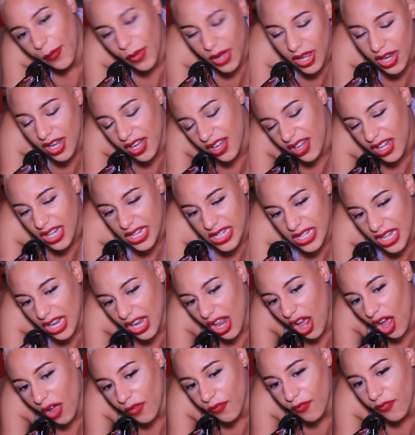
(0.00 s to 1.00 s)
we're gonna need this,
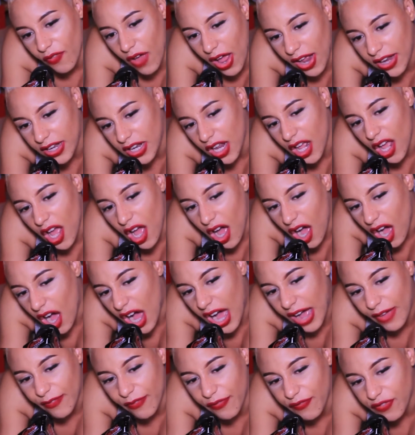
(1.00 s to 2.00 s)
and I'm
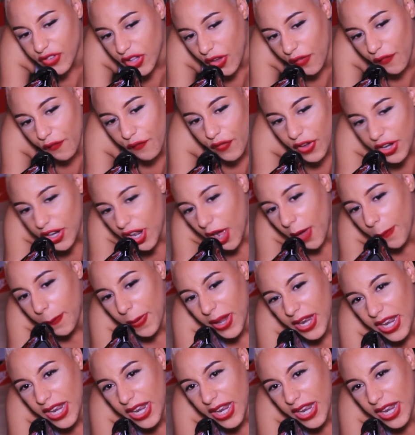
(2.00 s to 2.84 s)
so fed up. I